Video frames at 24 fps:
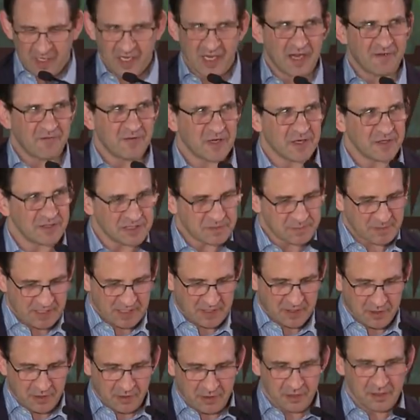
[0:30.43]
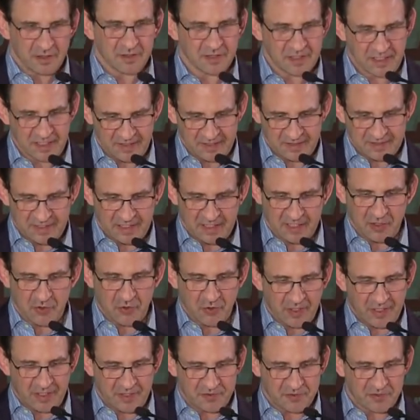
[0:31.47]
Every good speaker needs a
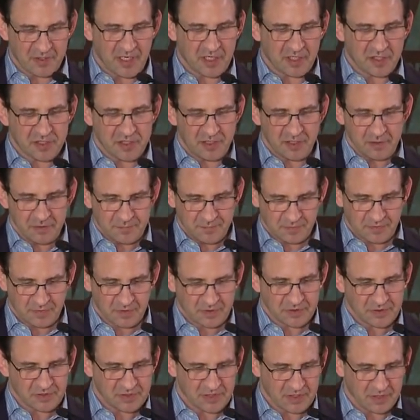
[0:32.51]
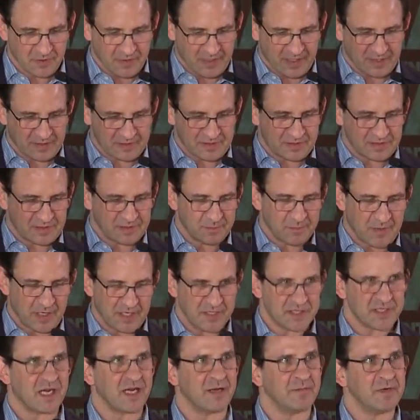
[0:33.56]
good introduction, so that's my
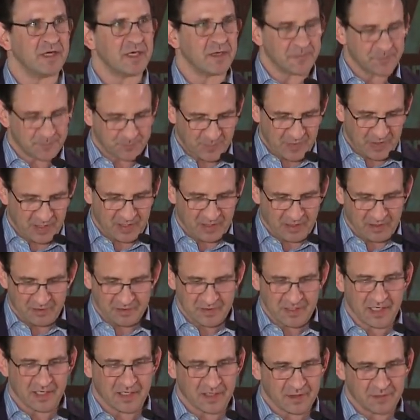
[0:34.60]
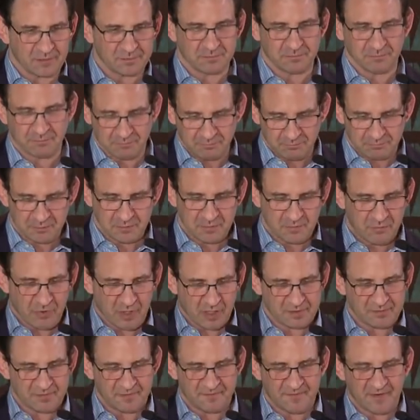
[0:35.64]
job here, and I'll take
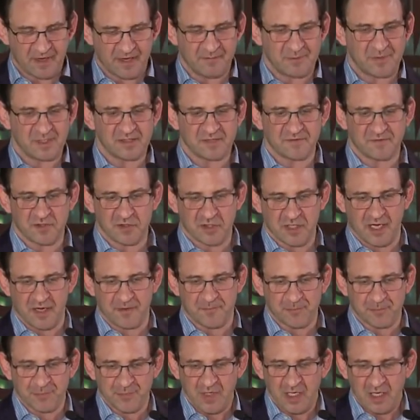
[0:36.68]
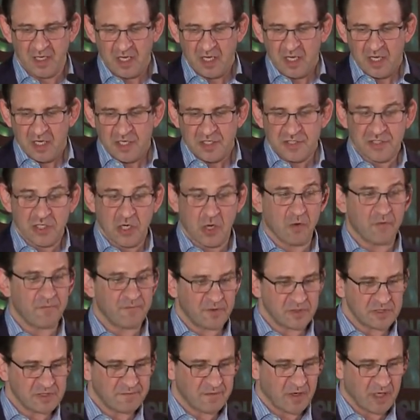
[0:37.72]
approximately five minutes of your time. So
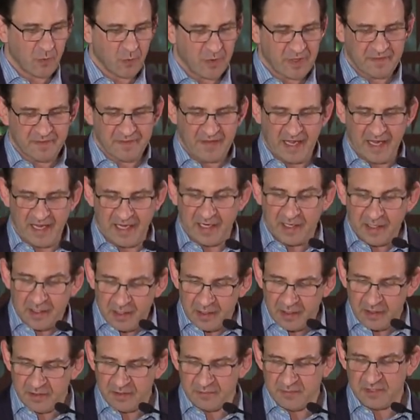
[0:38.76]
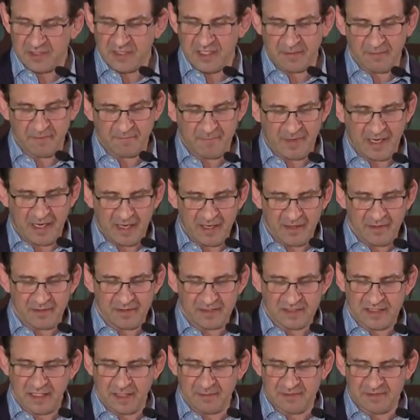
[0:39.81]
first of all, I want to thank the Museum of Math, the
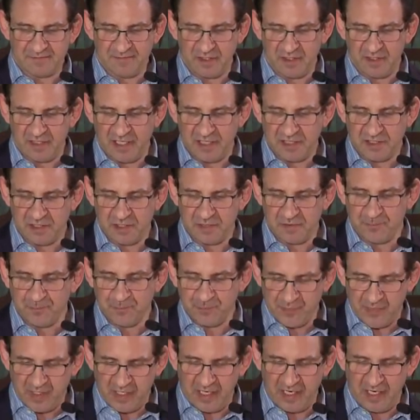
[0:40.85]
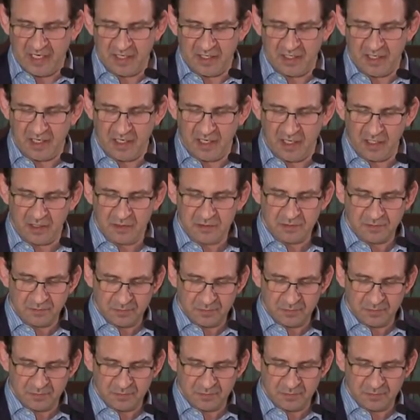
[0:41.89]
Simons Foundation, and uh,